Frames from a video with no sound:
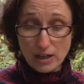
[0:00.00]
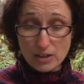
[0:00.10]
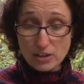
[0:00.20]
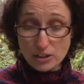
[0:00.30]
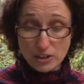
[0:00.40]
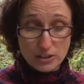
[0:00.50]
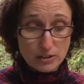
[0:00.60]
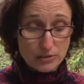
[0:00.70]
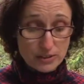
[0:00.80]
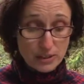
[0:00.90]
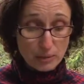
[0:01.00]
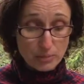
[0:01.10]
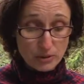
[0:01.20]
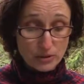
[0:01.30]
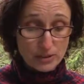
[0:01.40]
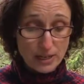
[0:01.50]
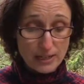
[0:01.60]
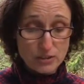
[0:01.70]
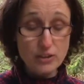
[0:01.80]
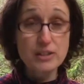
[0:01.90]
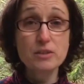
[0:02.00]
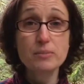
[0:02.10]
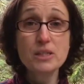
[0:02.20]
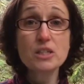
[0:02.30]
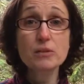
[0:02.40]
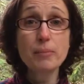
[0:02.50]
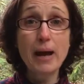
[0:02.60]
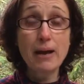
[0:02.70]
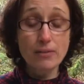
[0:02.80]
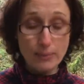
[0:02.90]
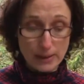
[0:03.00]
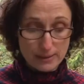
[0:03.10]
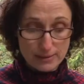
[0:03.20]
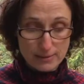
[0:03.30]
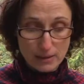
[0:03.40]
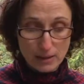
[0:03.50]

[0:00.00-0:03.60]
such as the receptors and transmission pathways